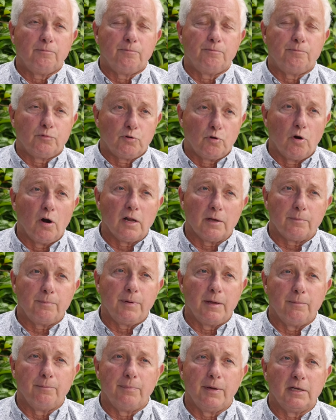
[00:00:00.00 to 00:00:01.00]
chronic
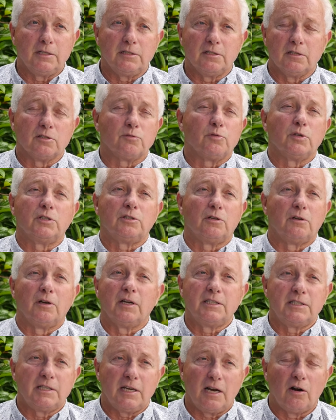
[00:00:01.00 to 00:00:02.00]
pain patients, which are a
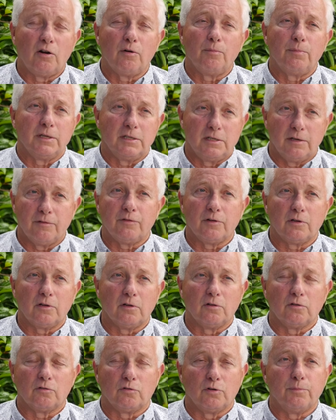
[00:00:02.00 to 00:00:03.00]
terribly
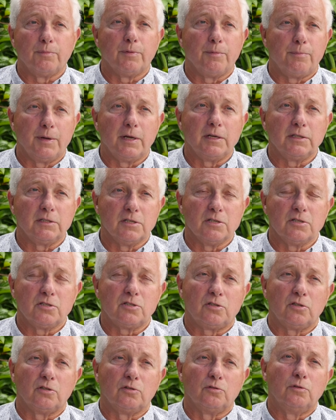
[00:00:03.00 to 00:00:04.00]
difficult group of patients
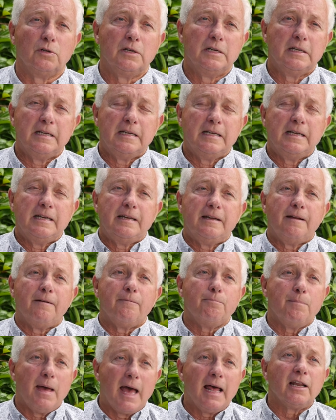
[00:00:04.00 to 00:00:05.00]
to
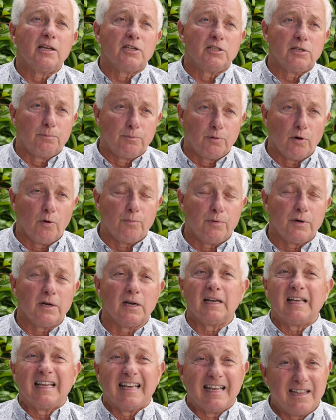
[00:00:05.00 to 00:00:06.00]
manage
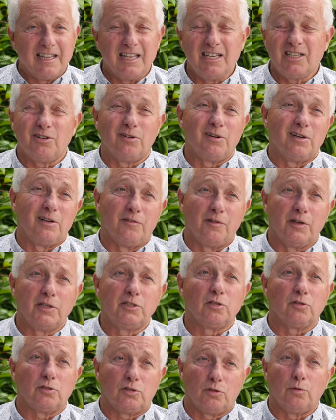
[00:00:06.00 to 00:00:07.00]
appropriately. And these are
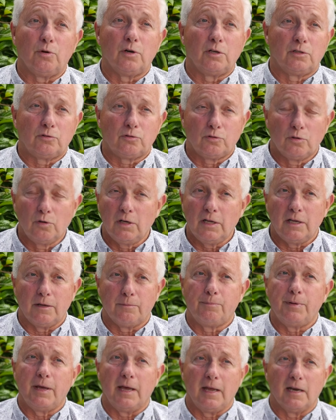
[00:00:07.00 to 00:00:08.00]
individuals who are truly
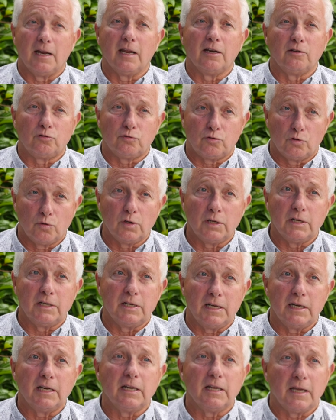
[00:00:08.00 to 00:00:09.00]
in pain and truly
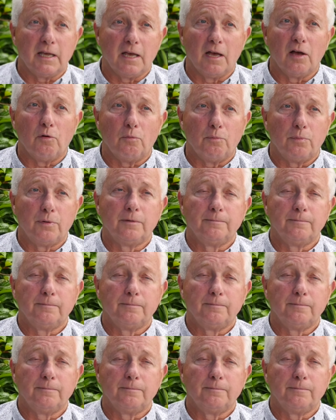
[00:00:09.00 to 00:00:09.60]
needing help.